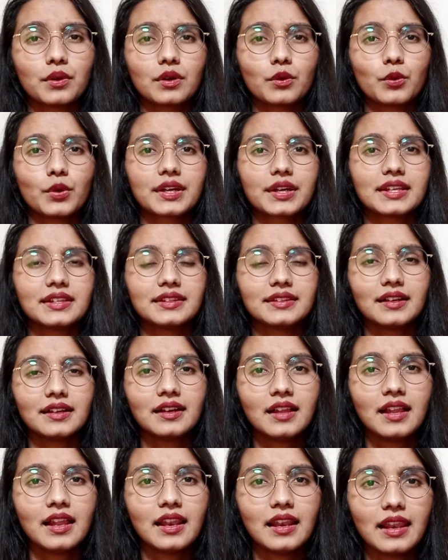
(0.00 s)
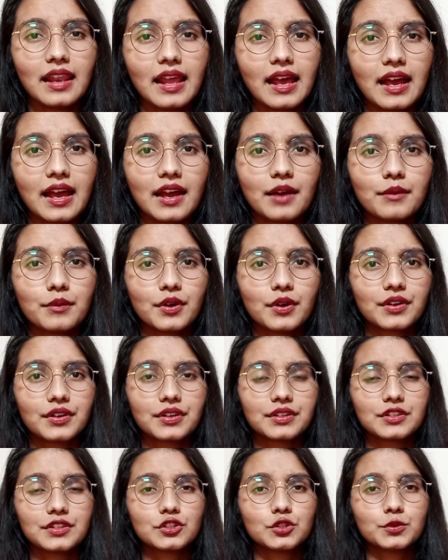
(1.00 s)
work in the lab
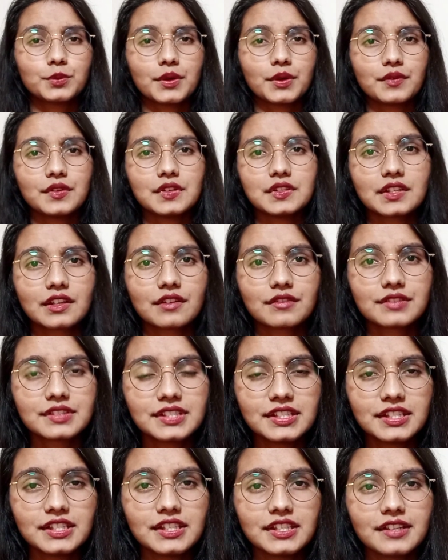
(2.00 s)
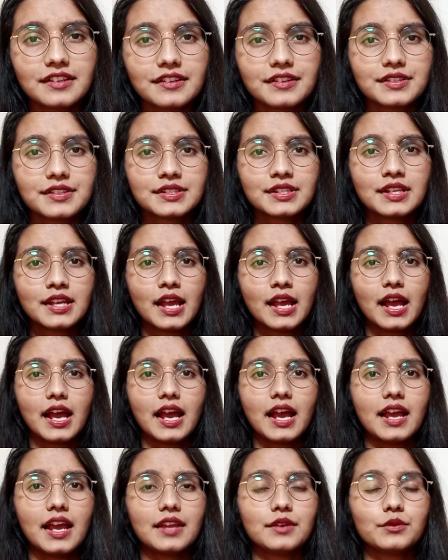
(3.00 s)
under the supervision of seniors,
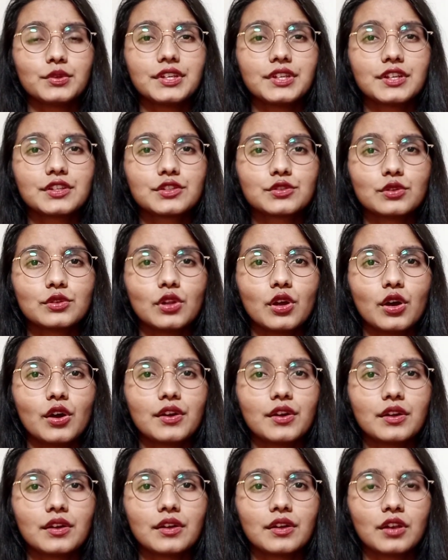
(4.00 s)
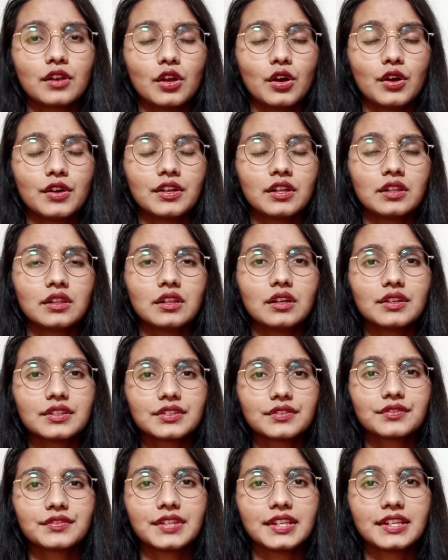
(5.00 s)
and we get to learn a
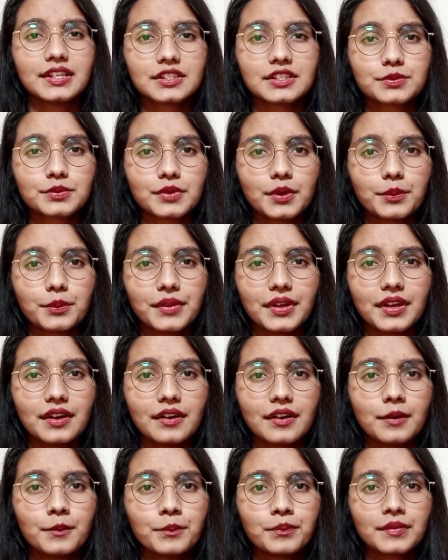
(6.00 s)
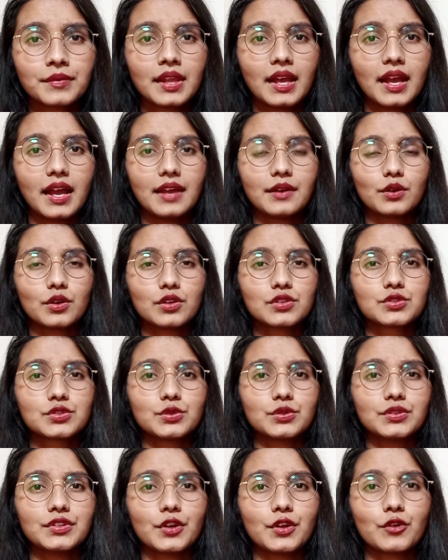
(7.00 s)
lot of things from there. And
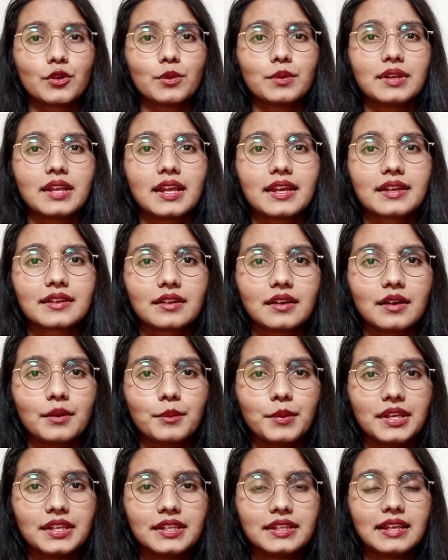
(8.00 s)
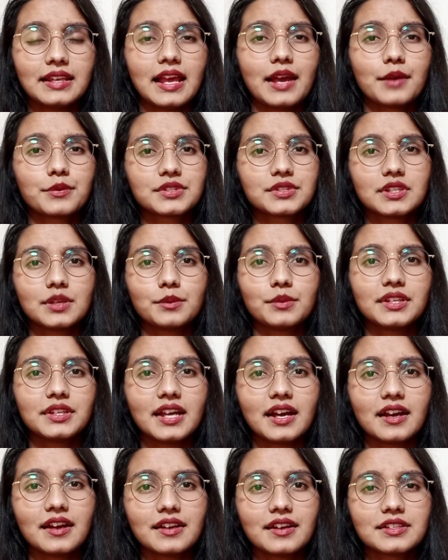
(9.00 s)
also there will be many lab
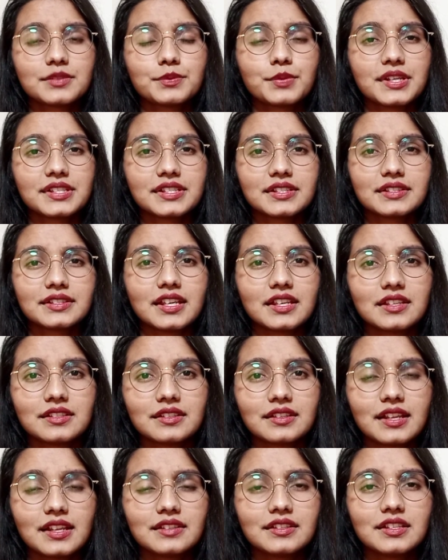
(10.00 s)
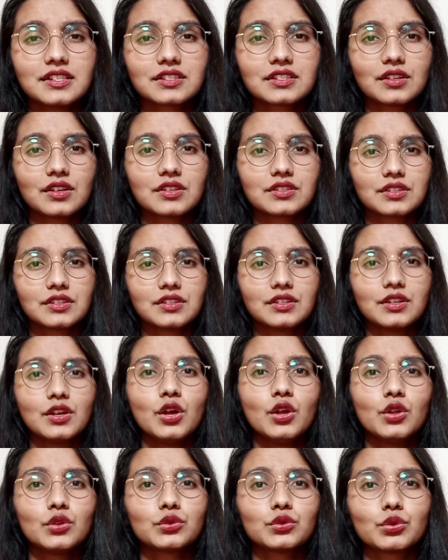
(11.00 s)
seminars, presentation and discussion,
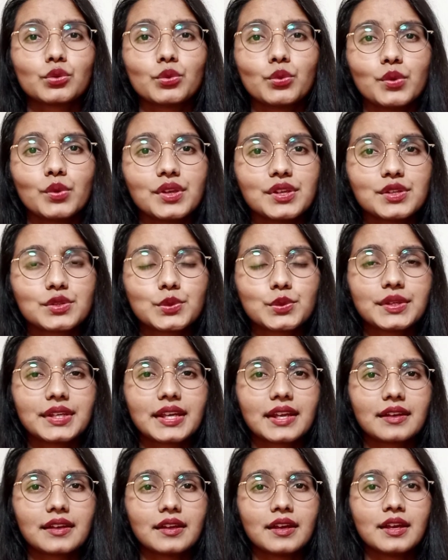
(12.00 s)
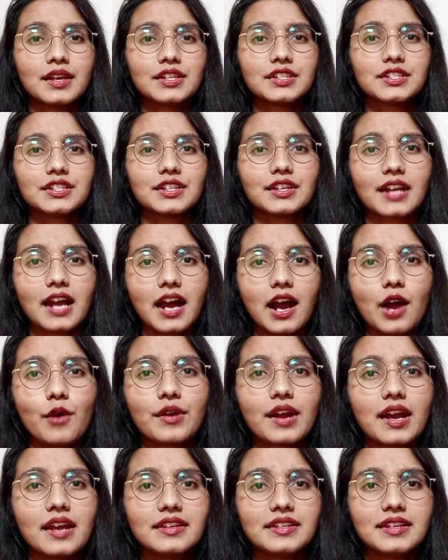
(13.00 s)
through which we can share
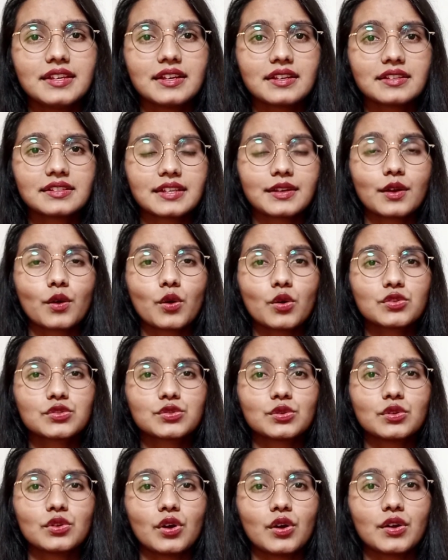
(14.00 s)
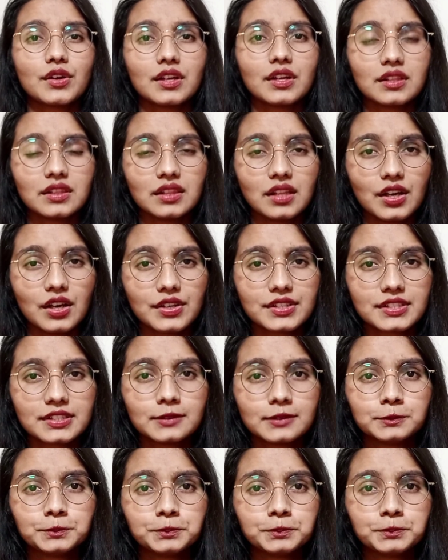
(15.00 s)
our ideas and also learn a lot.